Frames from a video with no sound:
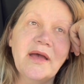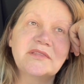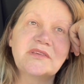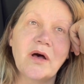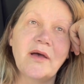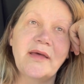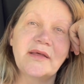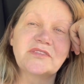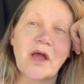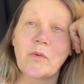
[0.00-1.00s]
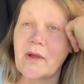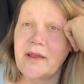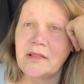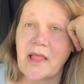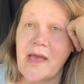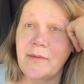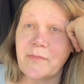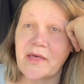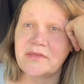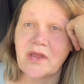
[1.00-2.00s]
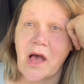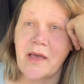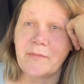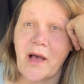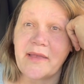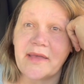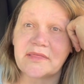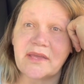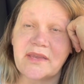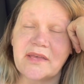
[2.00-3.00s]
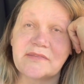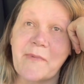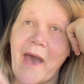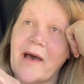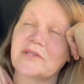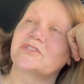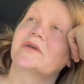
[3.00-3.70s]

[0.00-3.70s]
It's uh, and it's already late by the time I get the dispatch,